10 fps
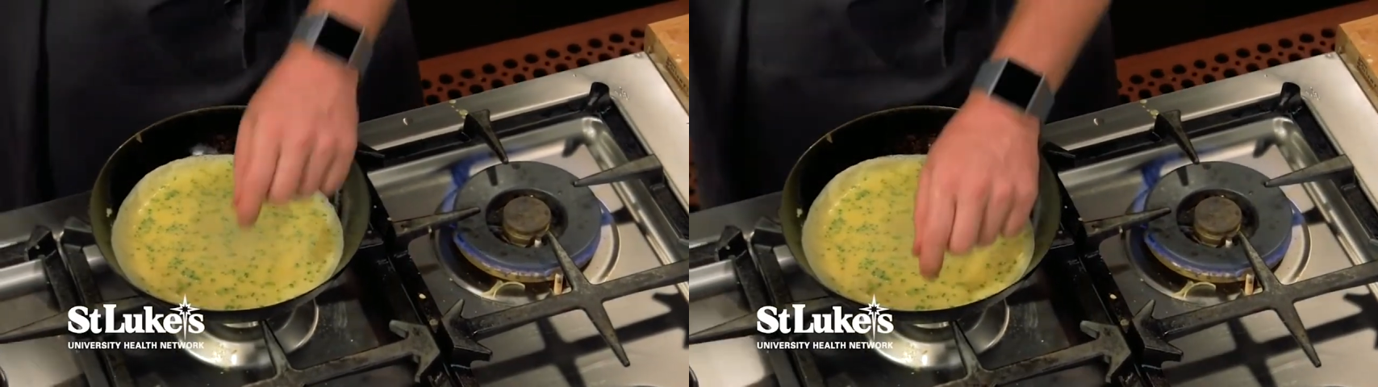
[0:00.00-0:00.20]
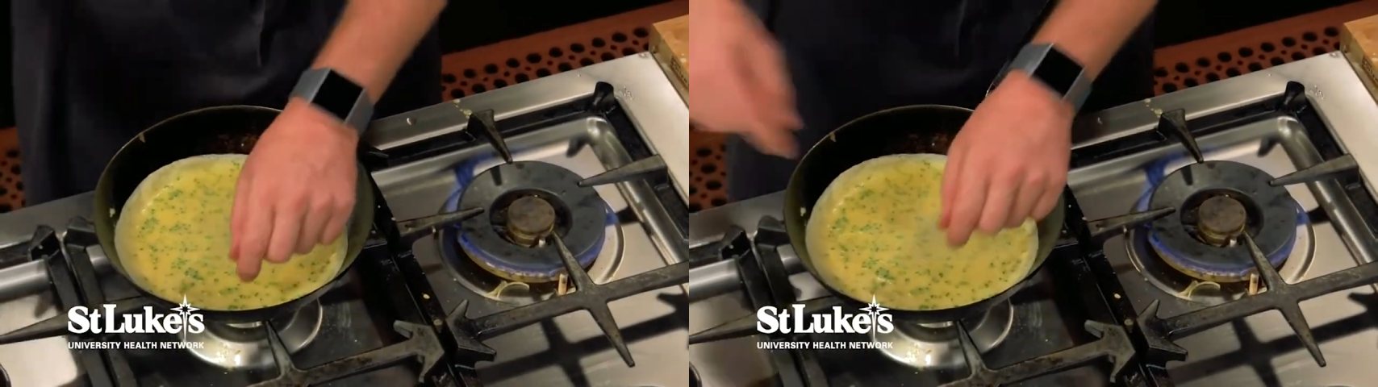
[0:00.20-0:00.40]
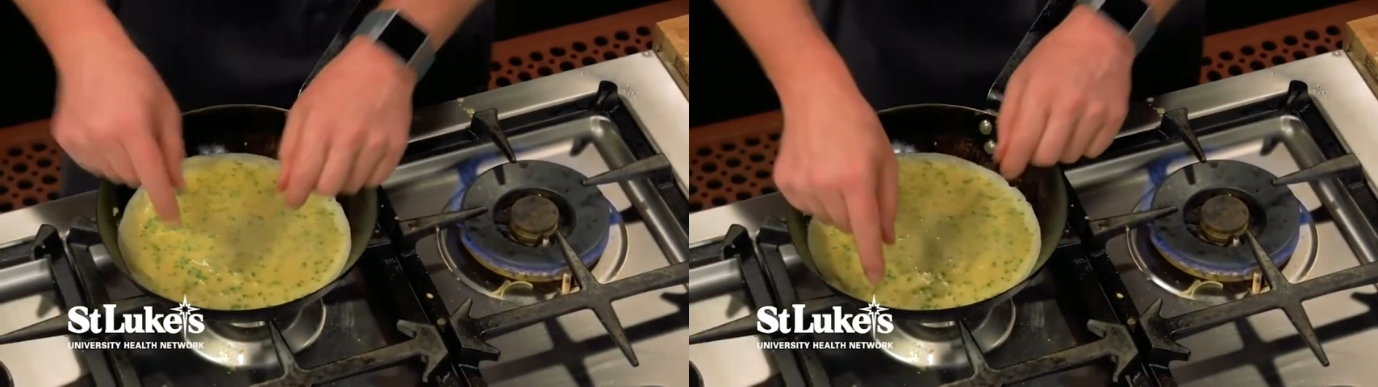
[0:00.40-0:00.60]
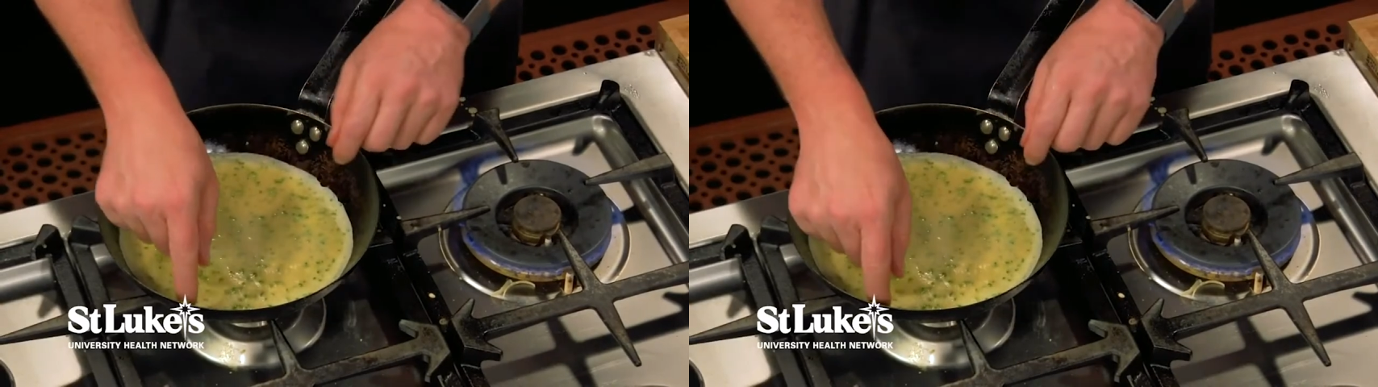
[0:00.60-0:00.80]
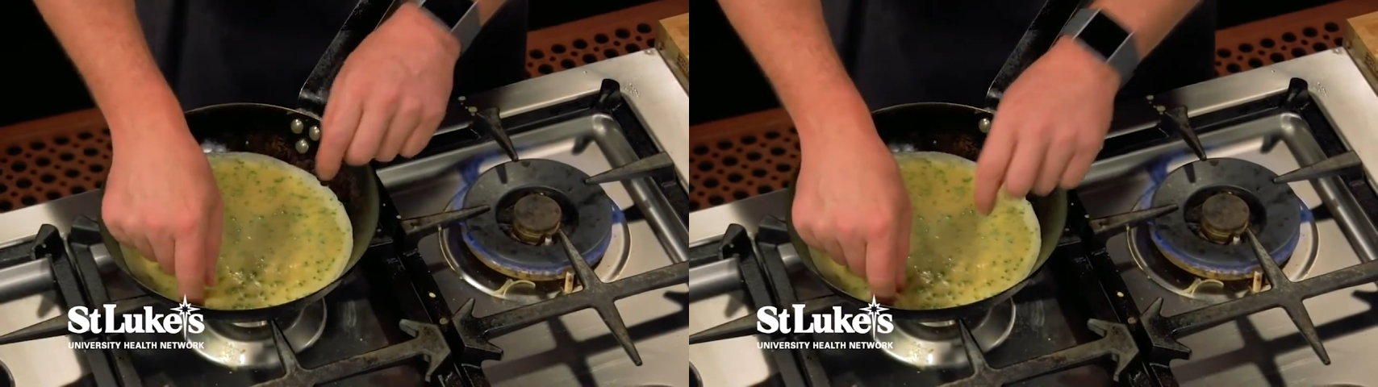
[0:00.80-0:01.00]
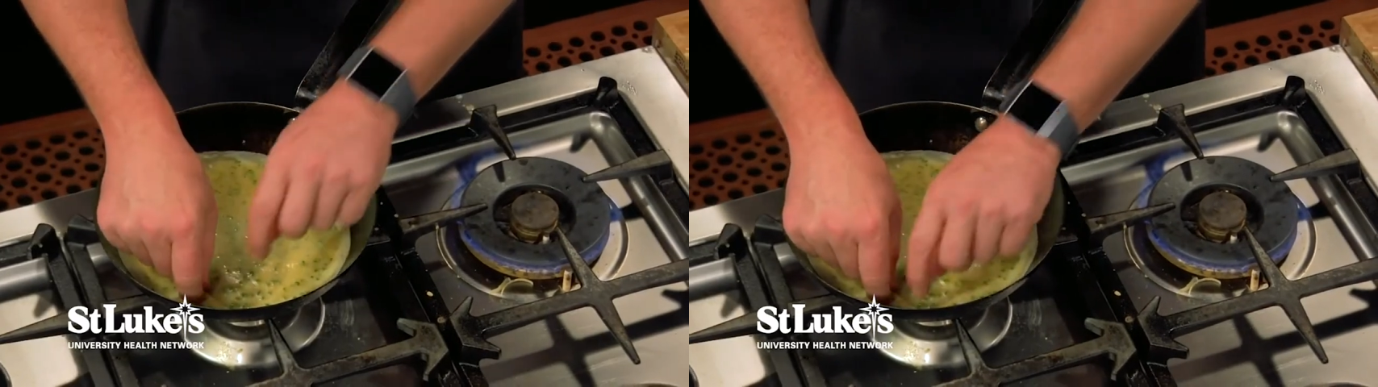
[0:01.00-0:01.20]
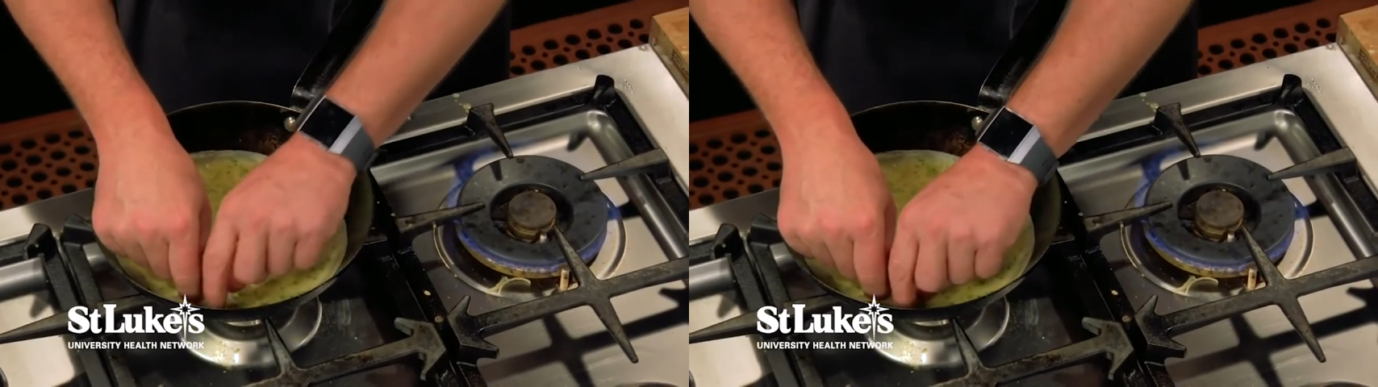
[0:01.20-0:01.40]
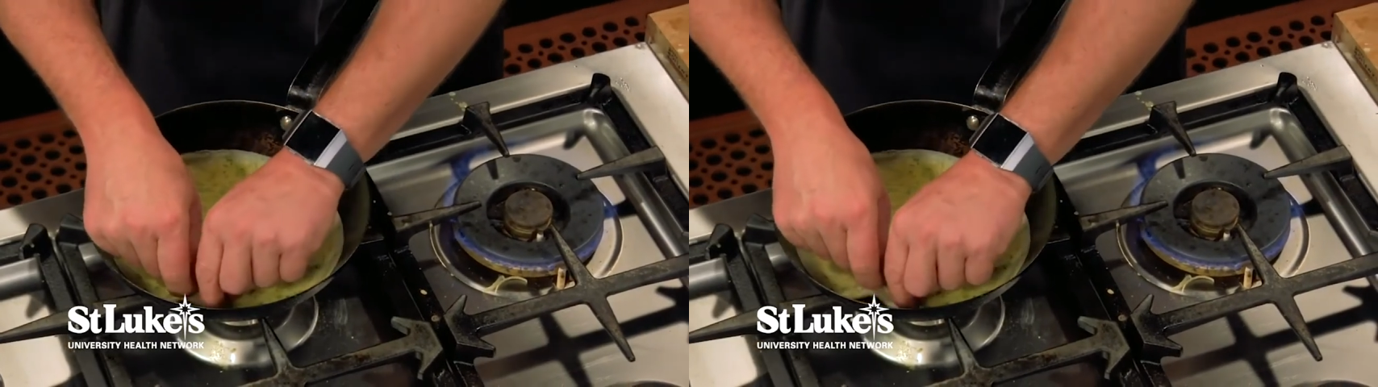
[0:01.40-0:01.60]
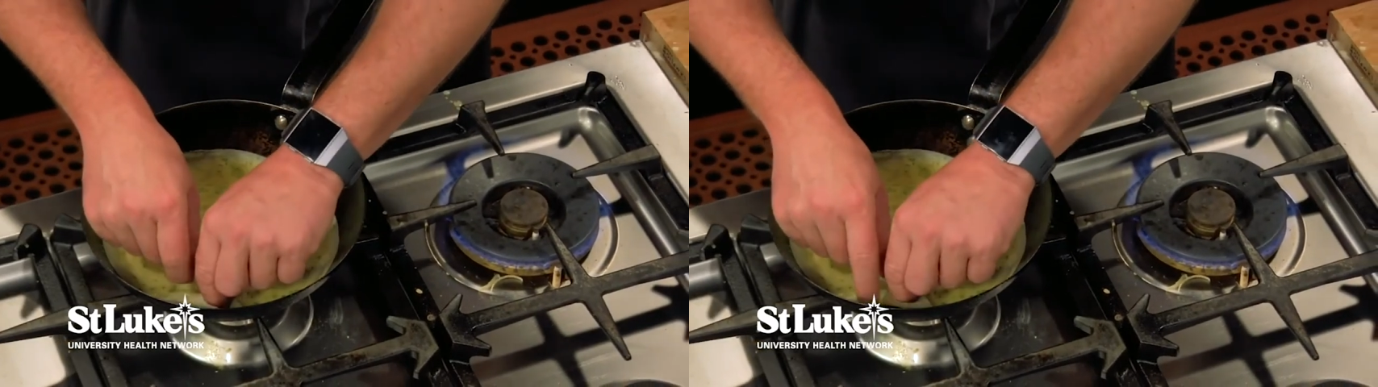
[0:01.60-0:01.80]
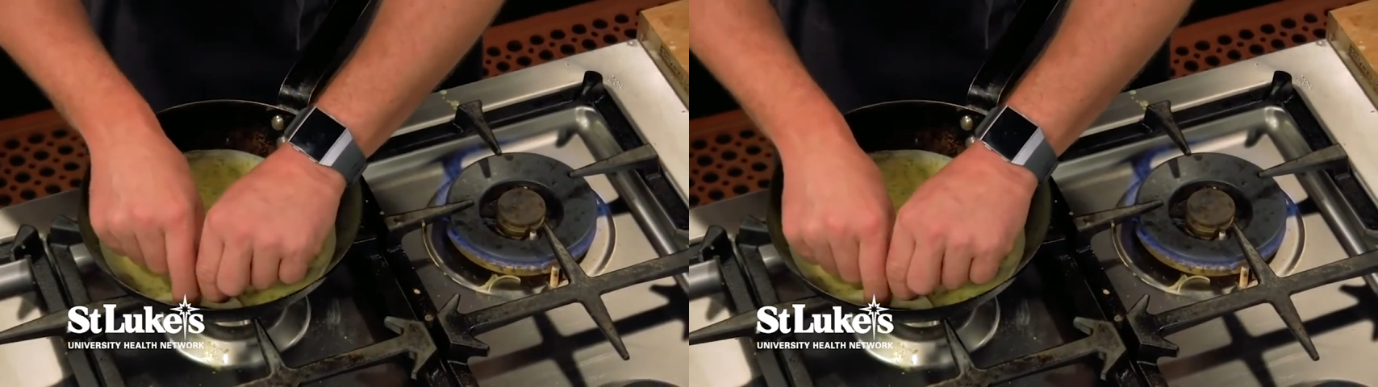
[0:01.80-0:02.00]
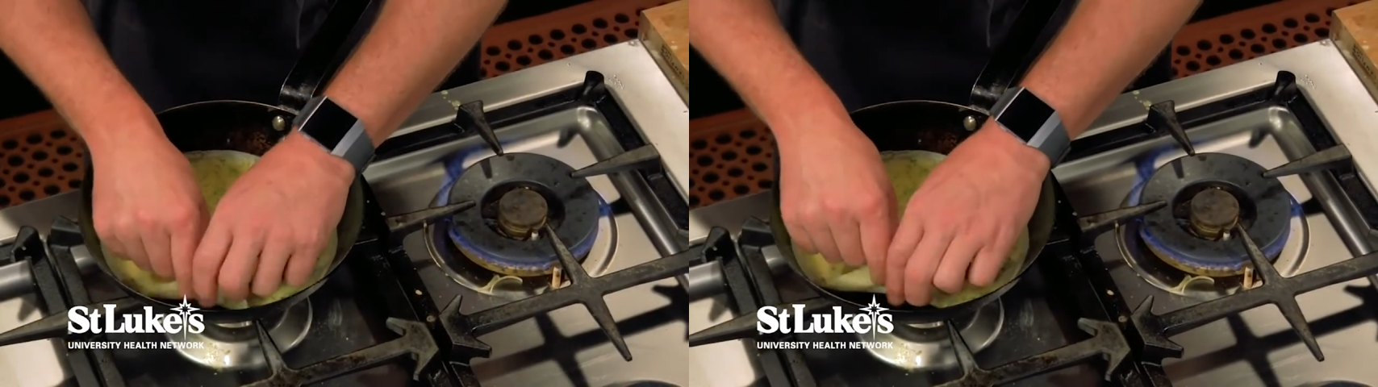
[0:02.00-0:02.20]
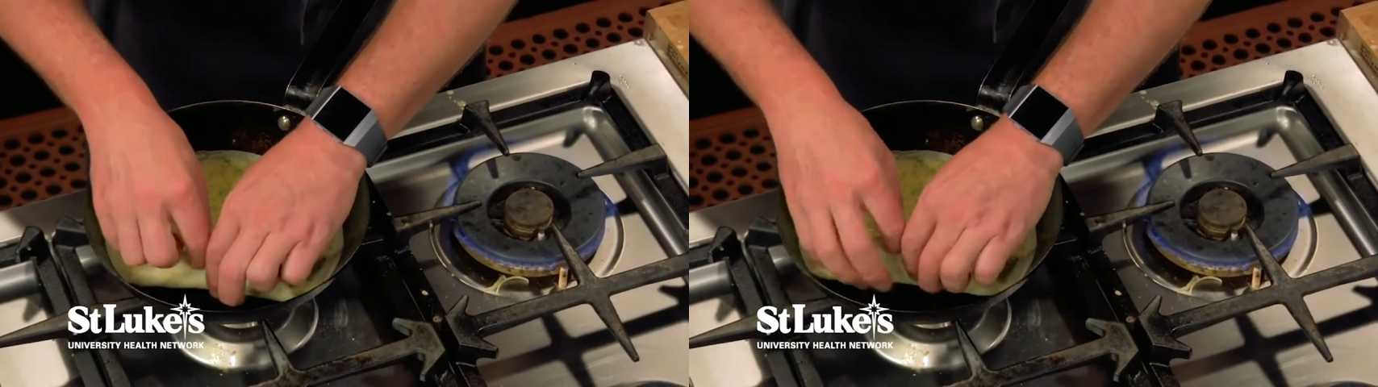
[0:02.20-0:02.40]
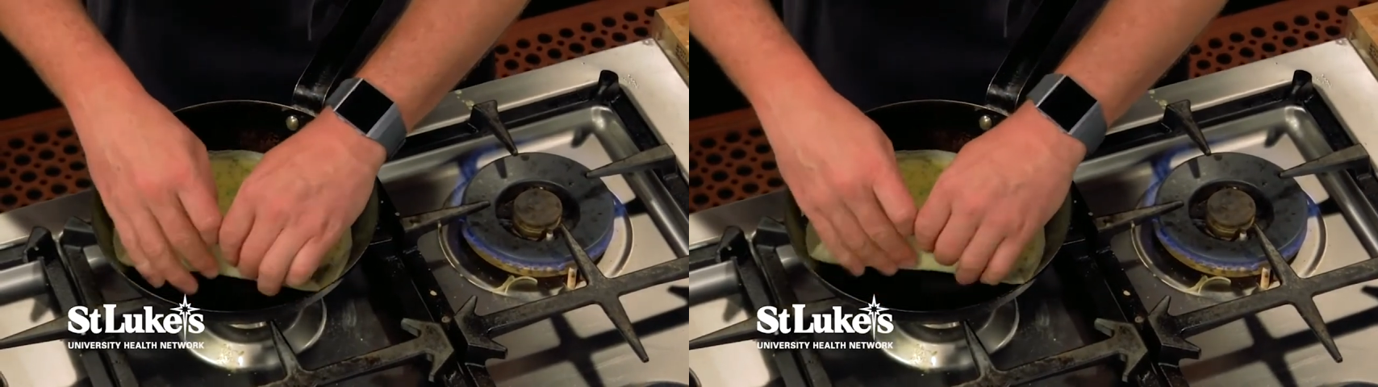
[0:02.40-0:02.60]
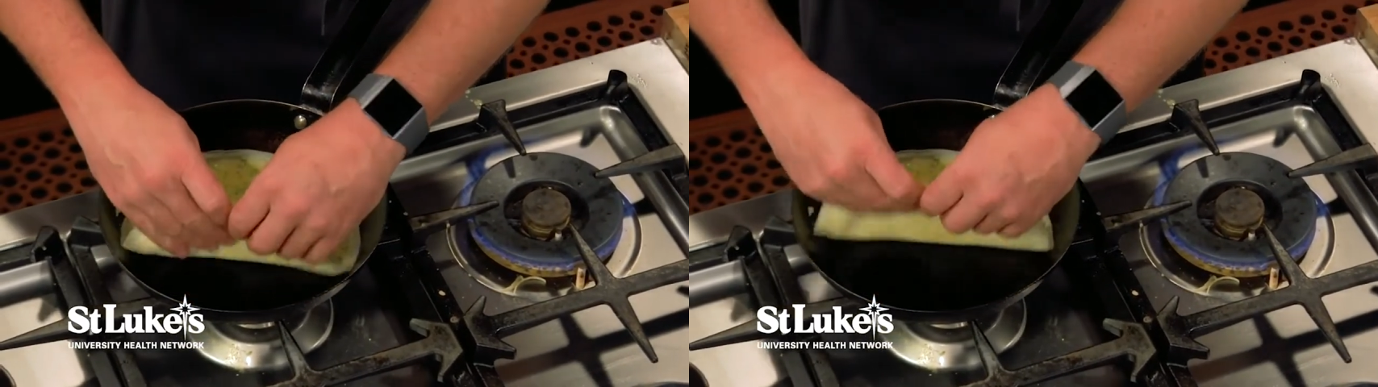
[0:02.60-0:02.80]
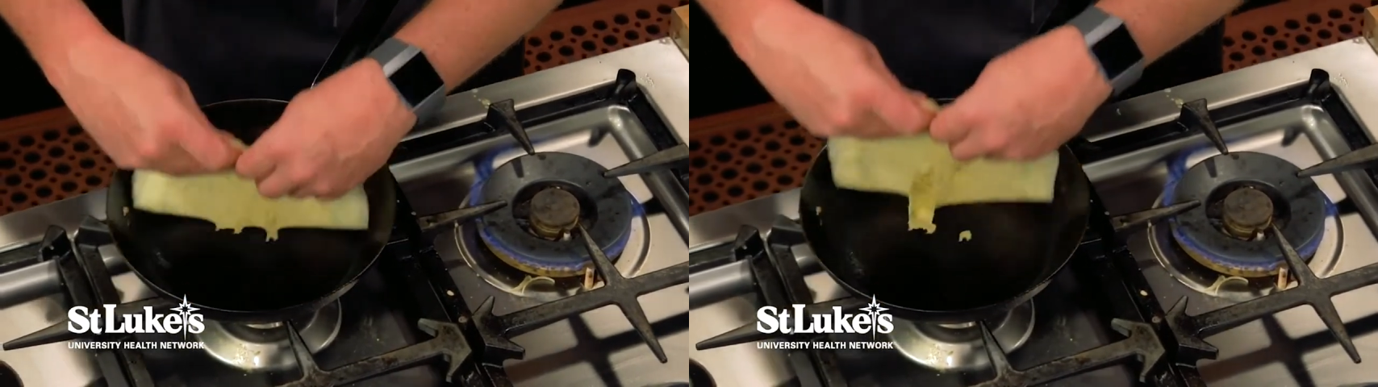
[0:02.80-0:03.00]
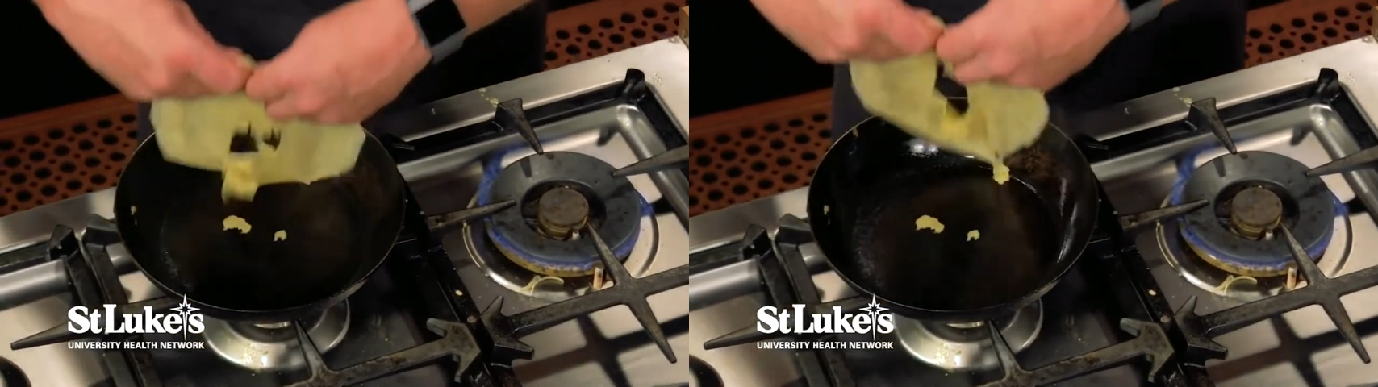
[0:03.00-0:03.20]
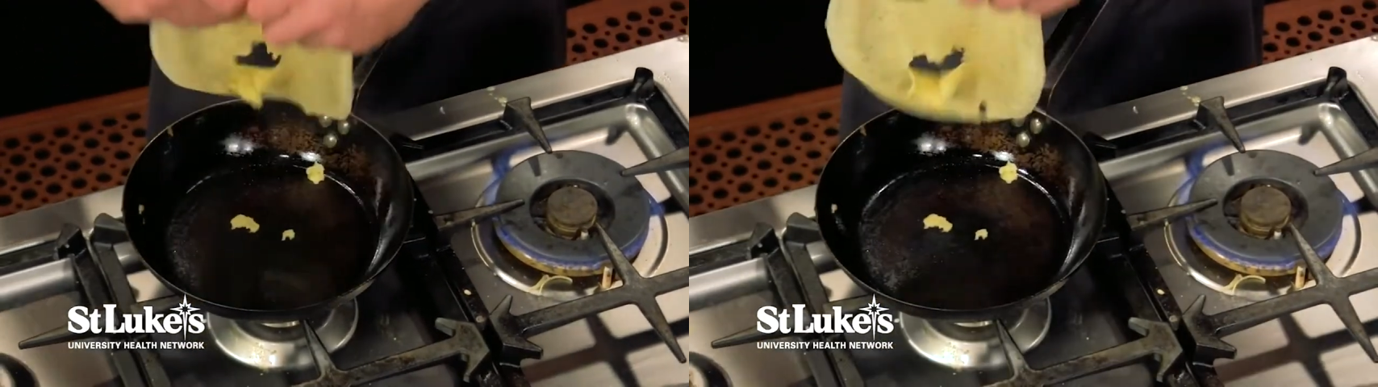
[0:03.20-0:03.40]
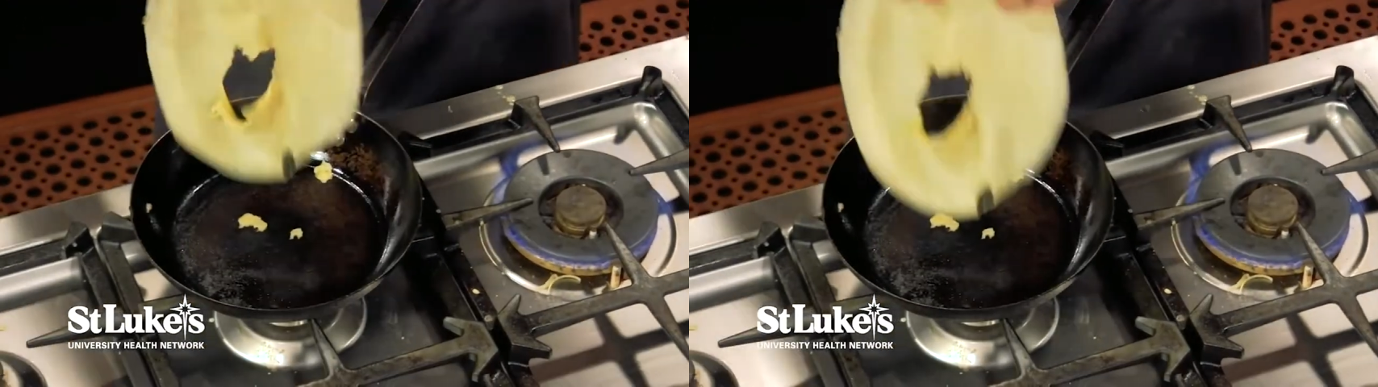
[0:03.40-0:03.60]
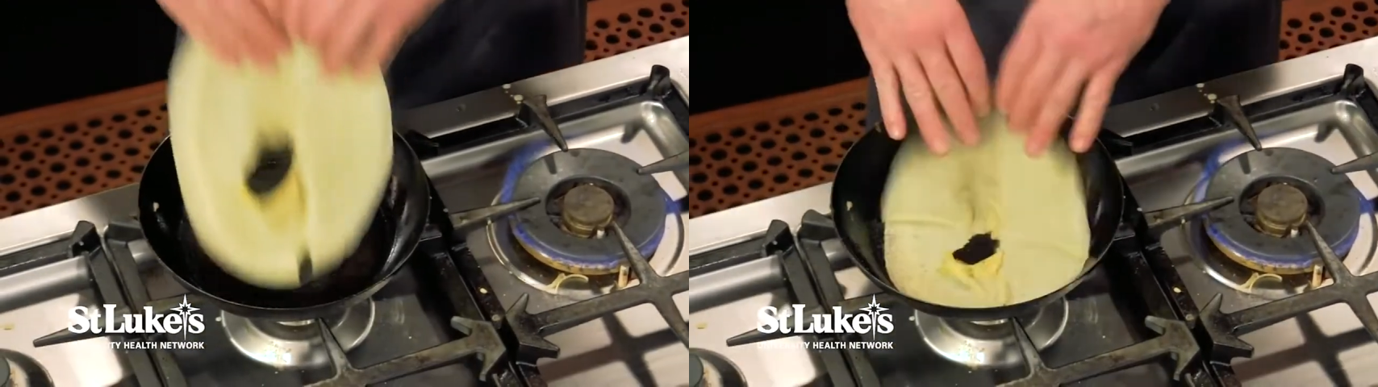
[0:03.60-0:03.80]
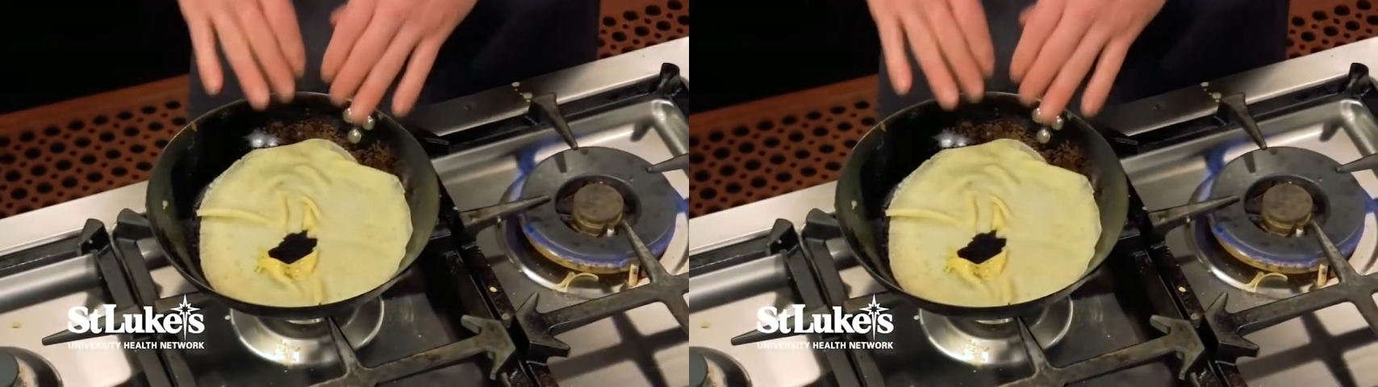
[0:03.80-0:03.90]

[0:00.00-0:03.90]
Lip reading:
No face is visible, so there are no lips to read.